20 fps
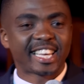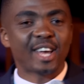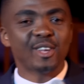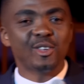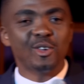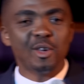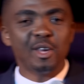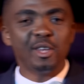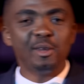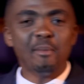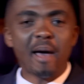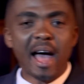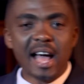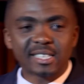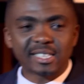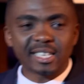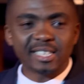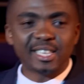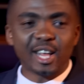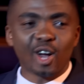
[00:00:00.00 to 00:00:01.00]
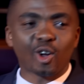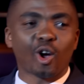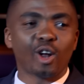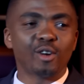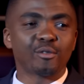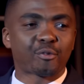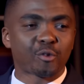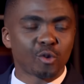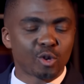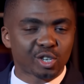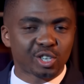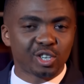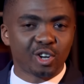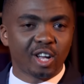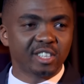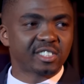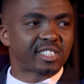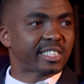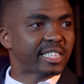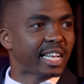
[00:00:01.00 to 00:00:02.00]
can you imagine the confusion
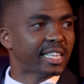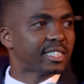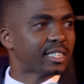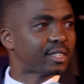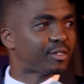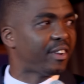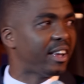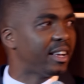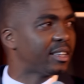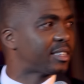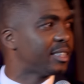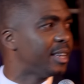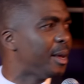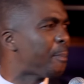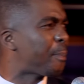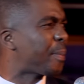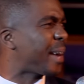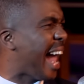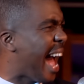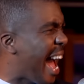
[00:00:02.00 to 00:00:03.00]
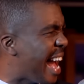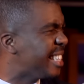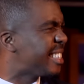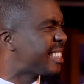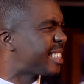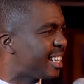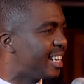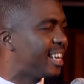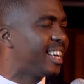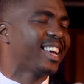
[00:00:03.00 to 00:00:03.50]
on Jesus' face? Branch?